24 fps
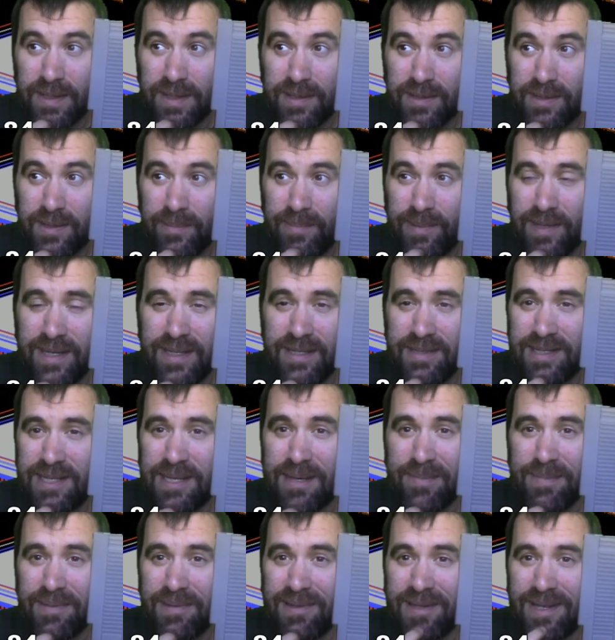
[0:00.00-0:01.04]
So pretty
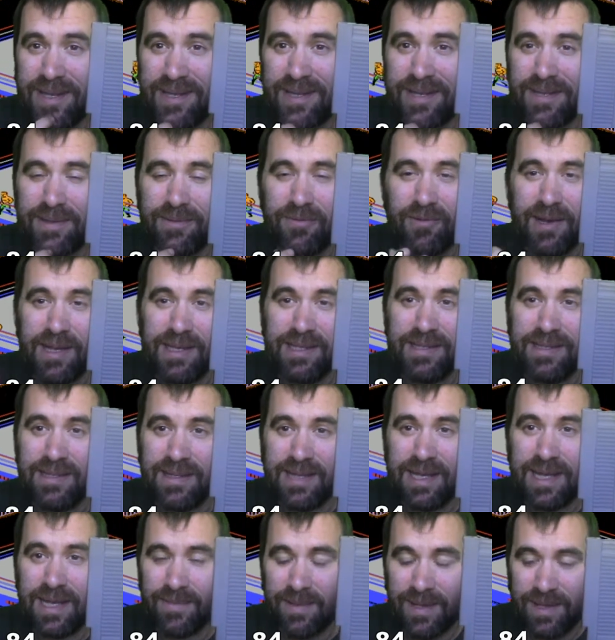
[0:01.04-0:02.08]
simple
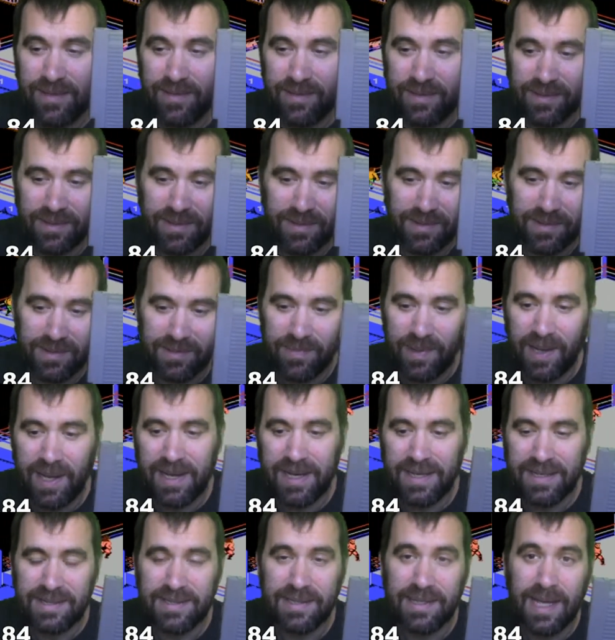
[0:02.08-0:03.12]
wrestling game. You can
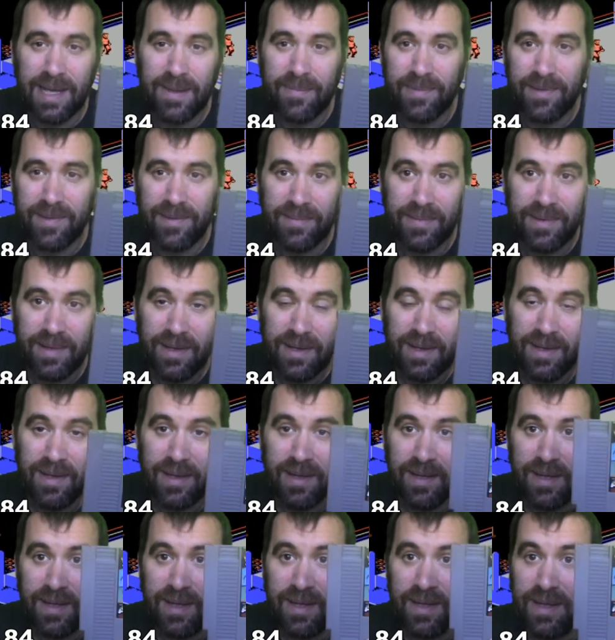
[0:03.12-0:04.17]
body slam them.
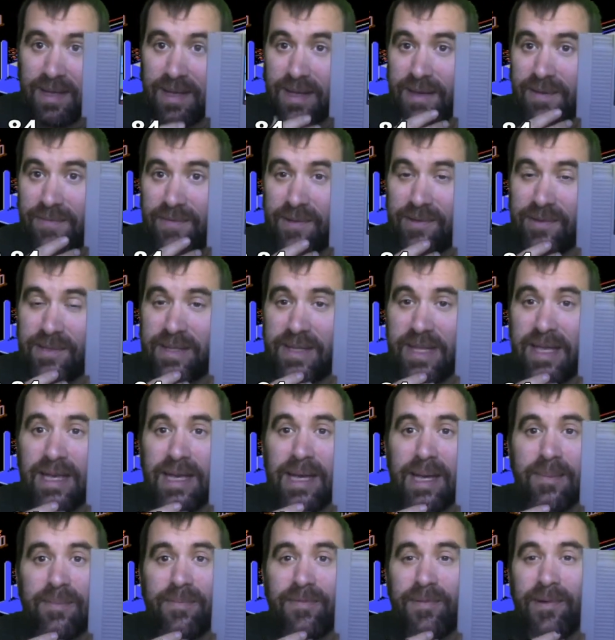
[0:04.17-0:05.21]
If you
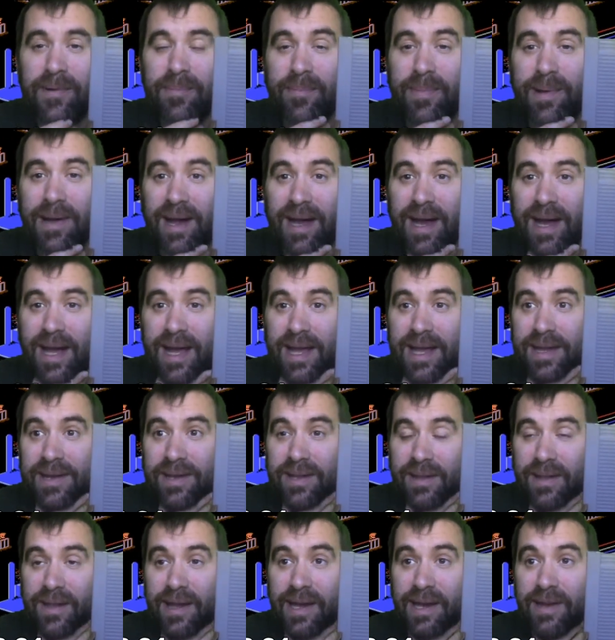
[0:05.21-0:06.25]
sneak up from
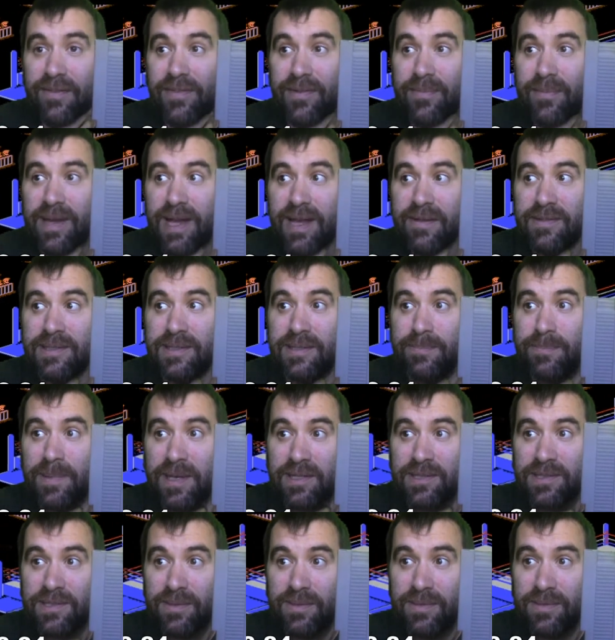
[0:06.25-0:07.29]
behind, a lot of them have
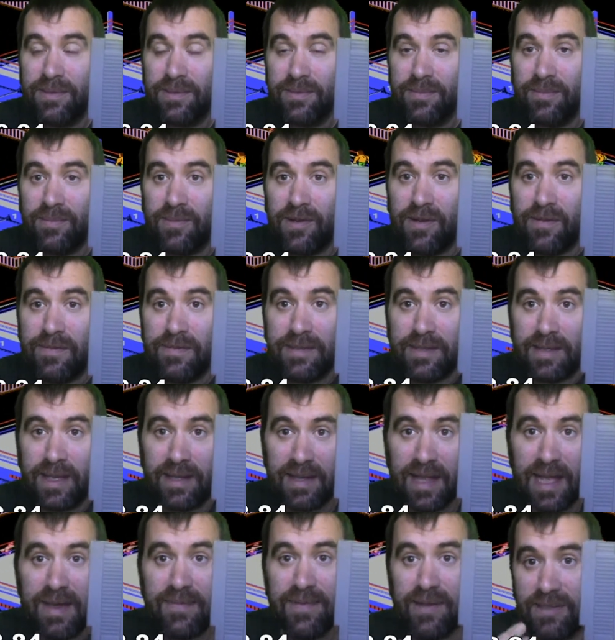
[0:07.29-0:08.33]
special moves.
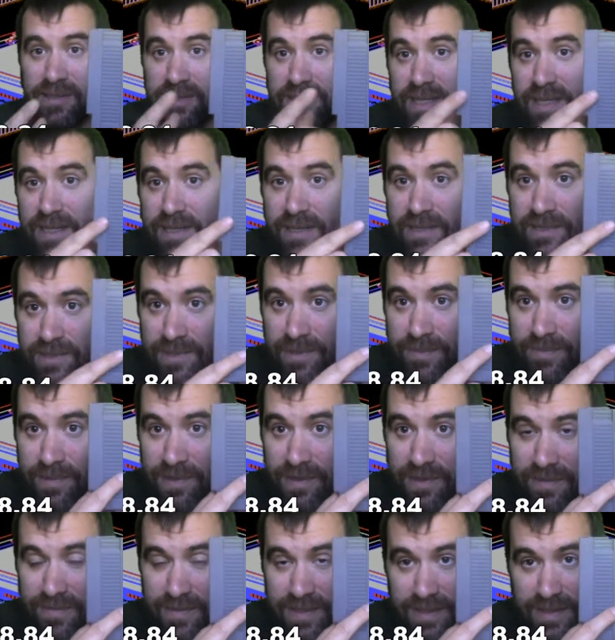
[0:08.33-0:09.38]
Like they have their signature
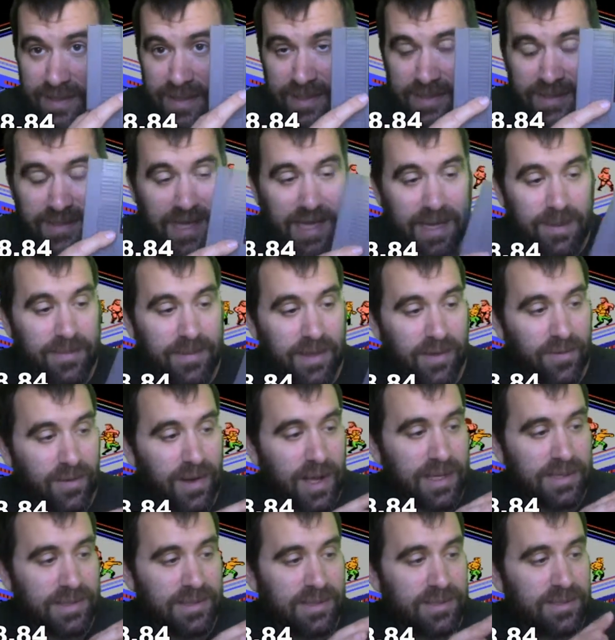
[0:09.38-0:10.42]
moves in this game. The
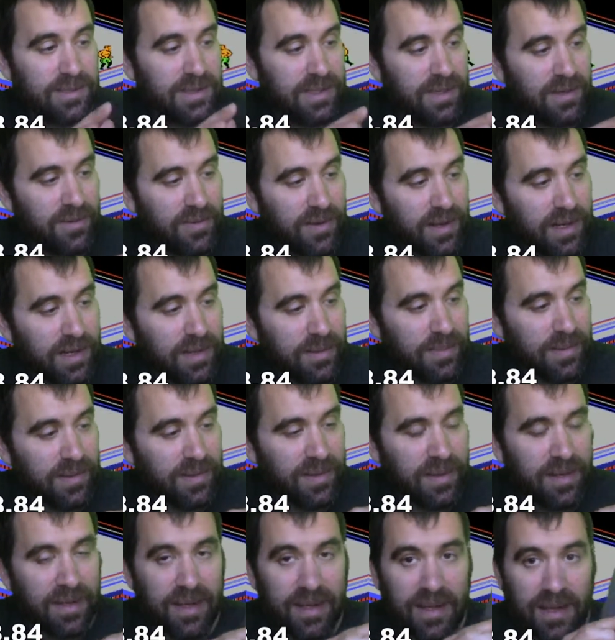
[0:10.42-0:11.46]
roster is
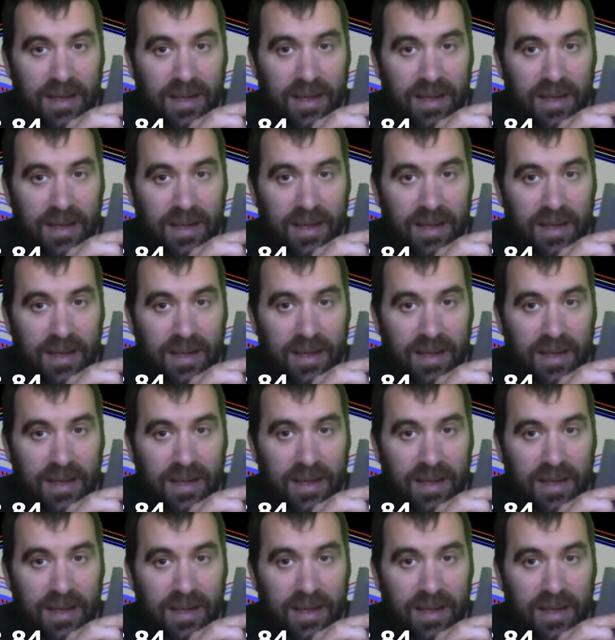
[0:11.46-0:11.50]
incredible.